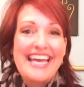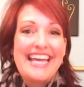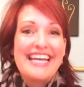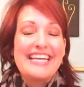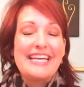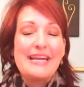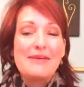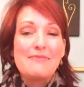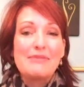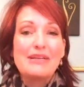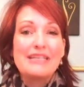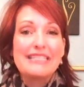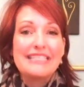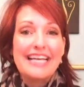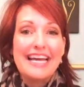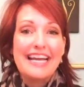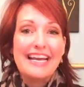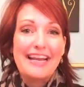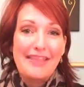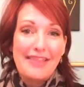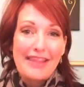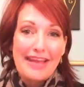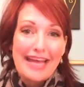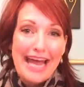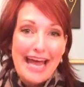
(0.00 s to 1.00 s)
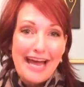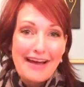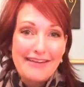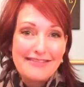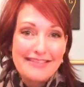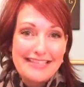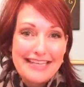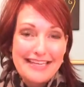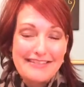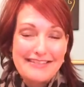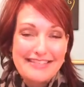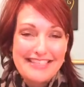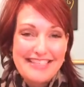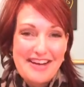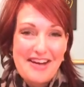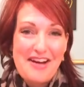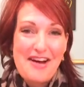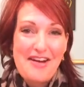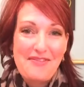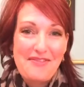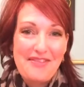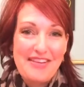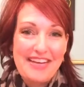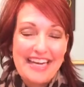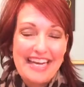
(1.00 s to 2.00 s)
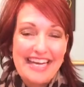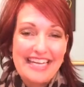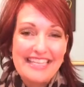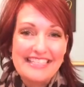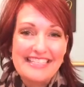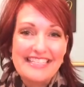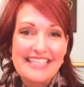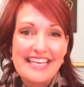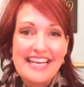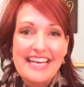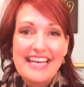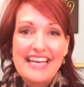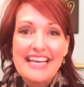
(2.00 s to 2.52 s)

Number 10 on the countdown to confidence.